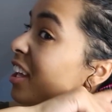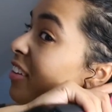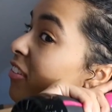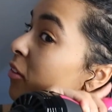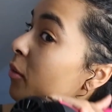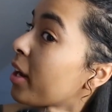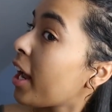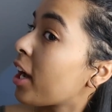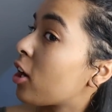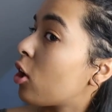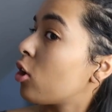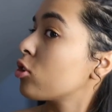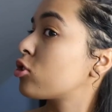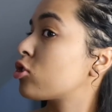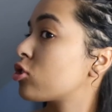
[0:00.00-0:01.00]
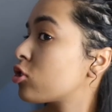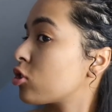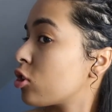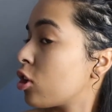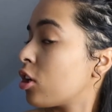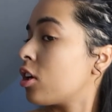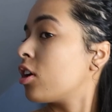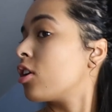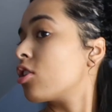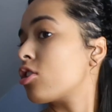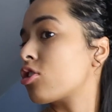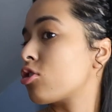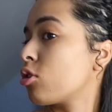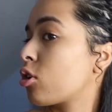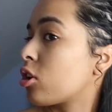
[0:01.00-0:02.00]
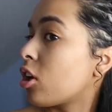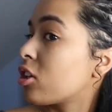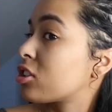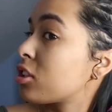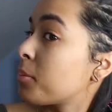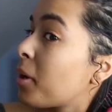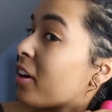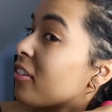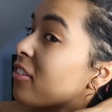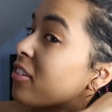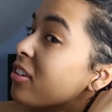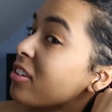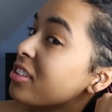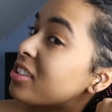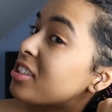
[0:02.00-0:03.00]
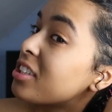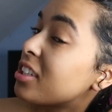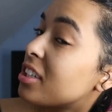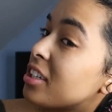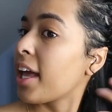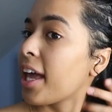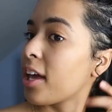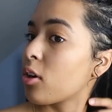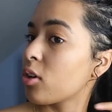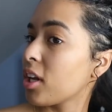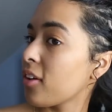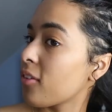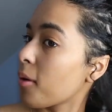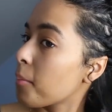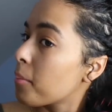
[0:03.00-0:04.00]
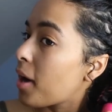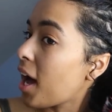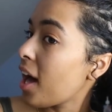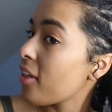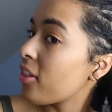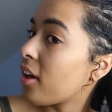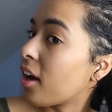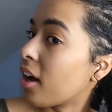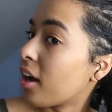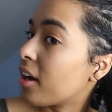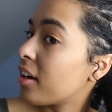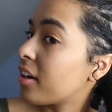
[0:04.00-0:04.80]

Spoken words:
even when I go too close to my roof, you don't even bother.